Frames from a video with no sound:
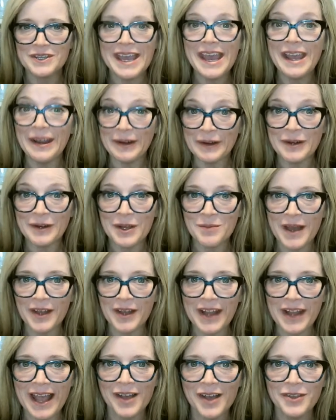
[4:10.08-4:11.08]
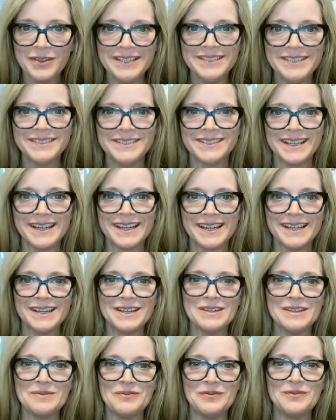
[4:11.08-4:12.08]
care about how these
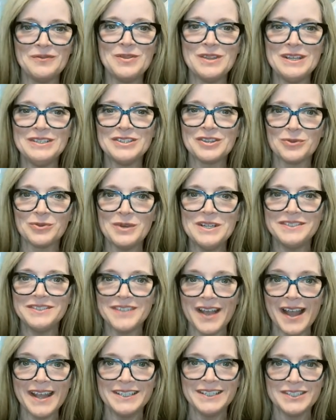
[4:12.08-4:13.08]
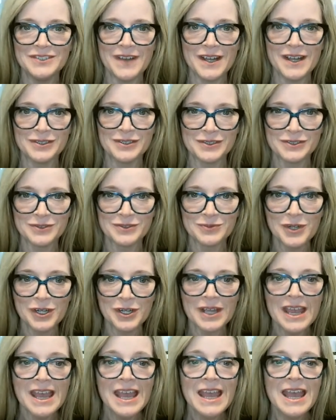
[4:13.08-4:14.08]
3 science factors
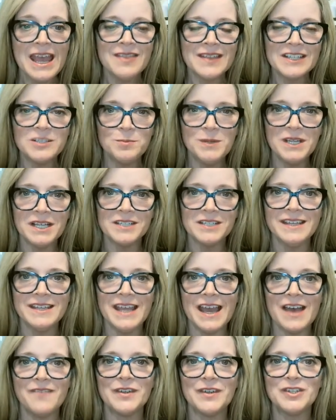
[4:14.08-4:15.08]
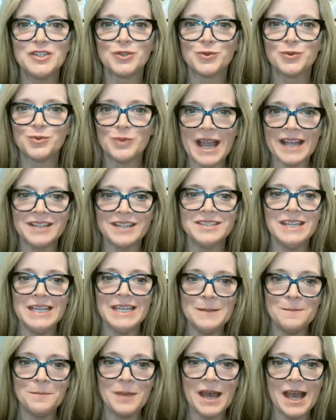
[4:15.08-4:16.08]
work? That's because they have a direct
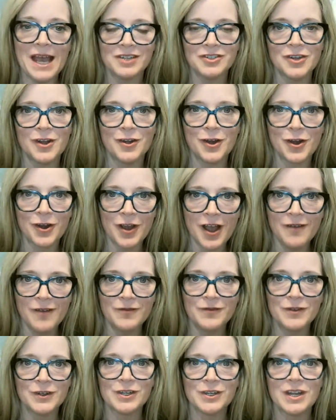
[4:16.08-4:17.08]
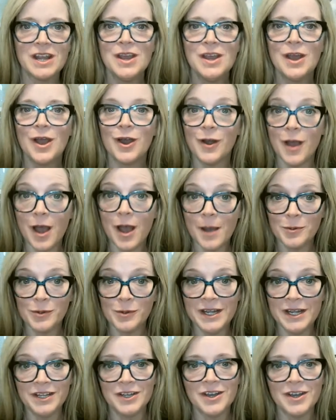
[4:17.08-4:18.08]
impact on our comfort, our
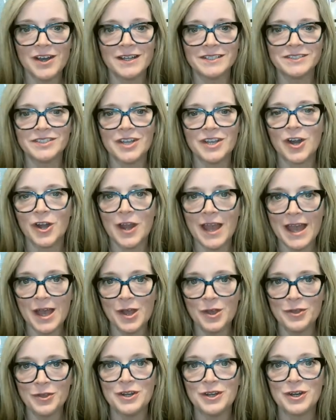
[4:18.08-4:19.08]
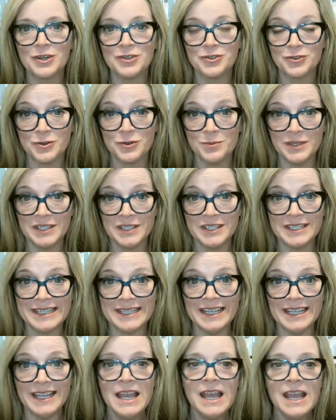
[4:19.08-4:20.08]
operating costs, our health, and our
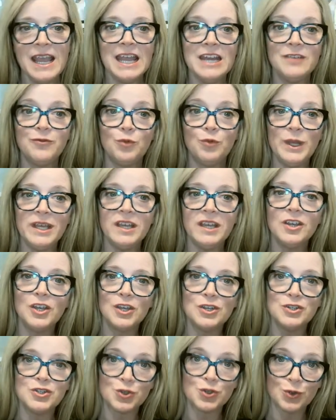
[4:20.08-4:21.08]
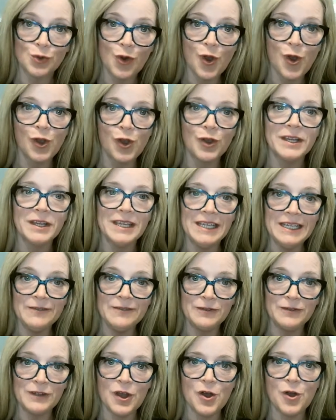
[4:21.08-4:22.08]
durability. And if we can control
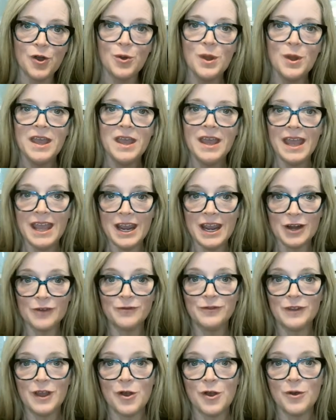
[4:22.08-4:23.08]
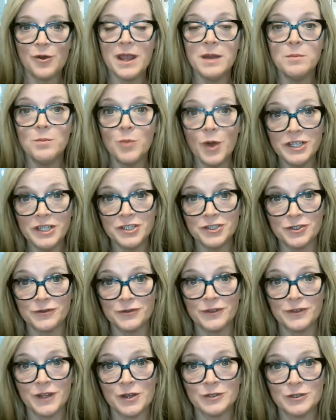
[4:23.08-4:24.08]
heat flow, airflow, and
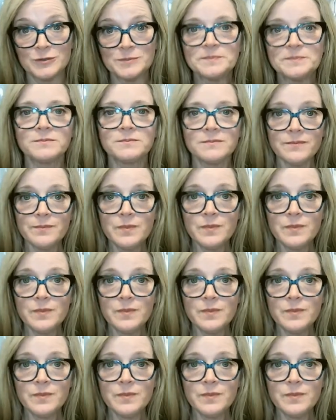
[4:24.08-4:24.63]
moisture flow,